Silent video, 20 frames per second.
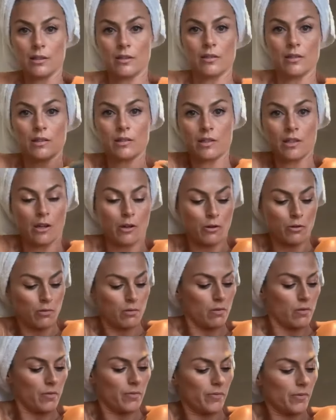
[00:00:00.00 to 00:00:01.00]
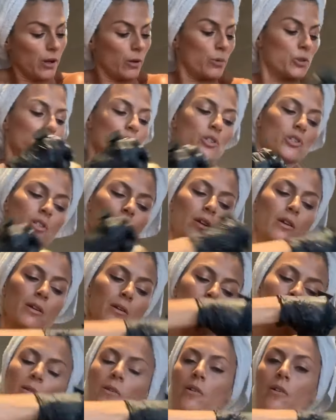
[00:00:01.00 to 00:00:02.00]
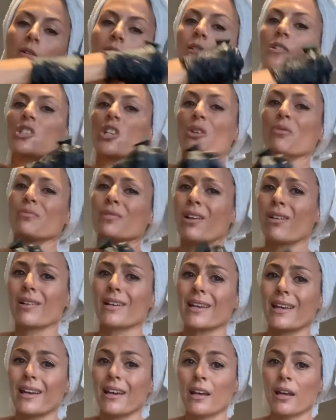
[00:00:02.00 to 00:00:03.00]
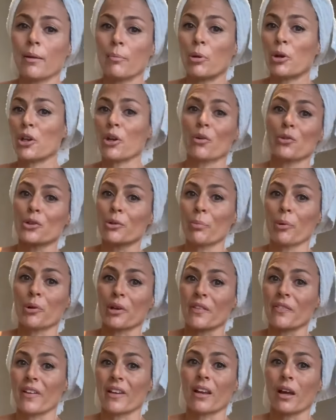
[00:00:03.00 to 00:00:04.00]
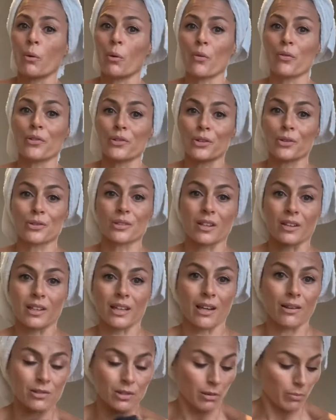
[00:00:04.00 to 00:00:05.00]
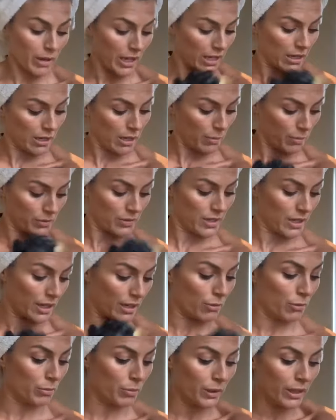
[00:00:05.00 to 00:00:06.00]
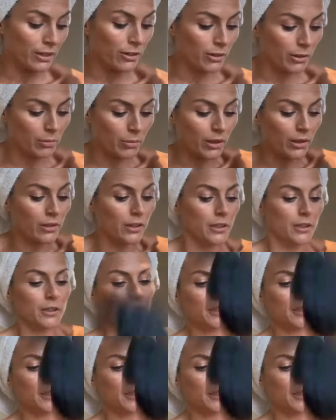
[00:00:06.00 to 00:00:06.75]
So I would just don't like put it on your body and then go off and do something else, like make a cup of tea. It would be a nightmare.